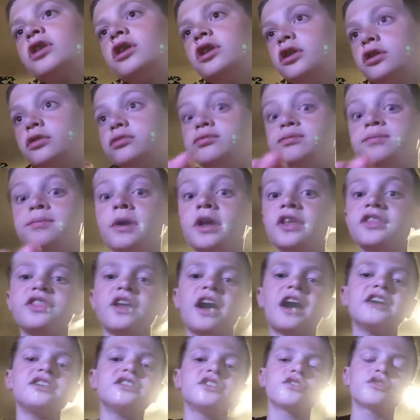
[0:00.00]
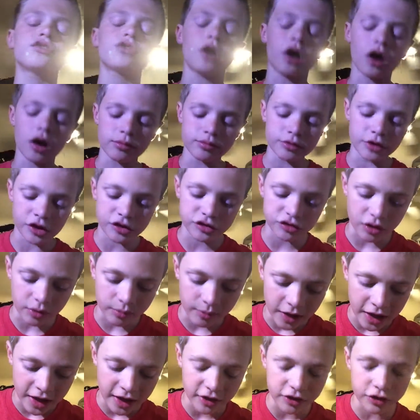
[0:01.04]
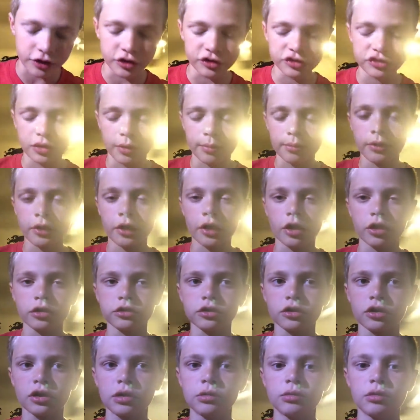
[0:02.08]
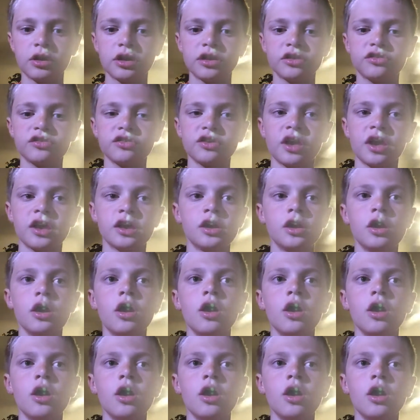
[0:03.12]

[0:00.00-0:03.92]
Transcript: Here, but I just thought of this on my head. There's something out there I want to say.